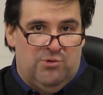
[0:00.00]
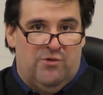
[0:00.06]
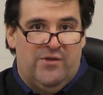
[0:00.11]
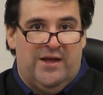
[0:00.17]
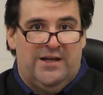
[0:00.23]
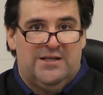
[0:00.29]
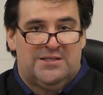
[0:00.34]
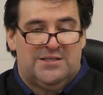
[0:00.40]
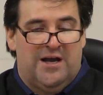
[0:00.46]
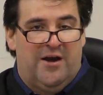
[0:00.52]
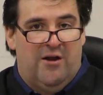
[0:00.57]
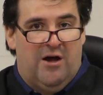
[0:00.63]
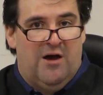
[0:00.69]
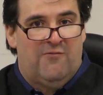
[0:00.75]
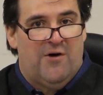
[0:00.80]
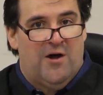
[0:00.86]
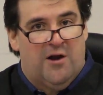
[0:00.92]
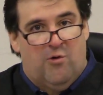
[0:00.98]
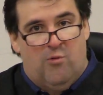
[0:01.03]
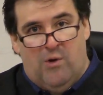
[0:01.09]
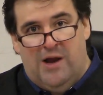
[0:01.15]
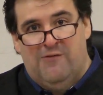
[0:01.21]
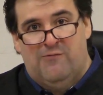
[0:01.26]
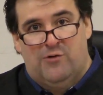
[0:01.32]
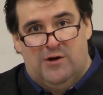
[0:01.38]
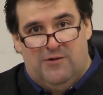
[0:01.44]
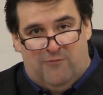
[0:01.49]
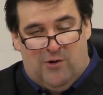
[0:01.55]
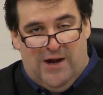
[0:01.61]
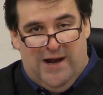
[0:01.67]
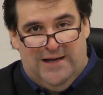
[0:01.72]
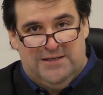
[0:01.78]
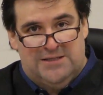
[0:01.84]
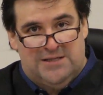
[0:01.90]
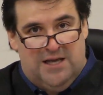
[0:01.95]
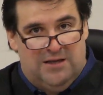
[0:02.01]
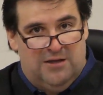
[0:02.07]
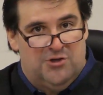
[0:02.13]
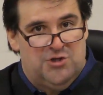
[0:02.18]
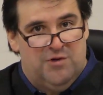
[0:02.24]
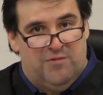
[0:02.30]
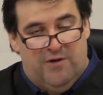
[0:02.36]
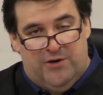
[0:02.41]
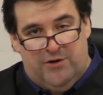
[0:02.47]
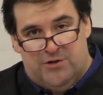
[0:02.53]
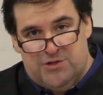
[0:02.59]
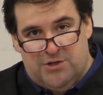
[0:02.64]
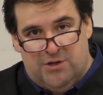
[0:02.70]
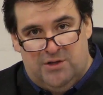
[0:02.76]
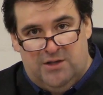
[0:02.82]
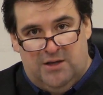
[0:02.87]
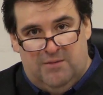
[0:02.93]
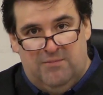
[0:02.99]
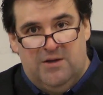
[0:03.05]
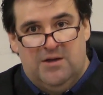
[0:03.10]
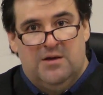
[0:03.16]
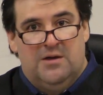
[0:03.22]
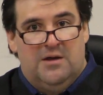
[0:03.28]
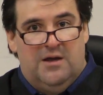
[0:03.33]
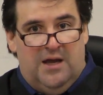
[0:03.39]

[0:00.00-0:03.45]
you will then sign off on a waiver of rights saying that you've understood them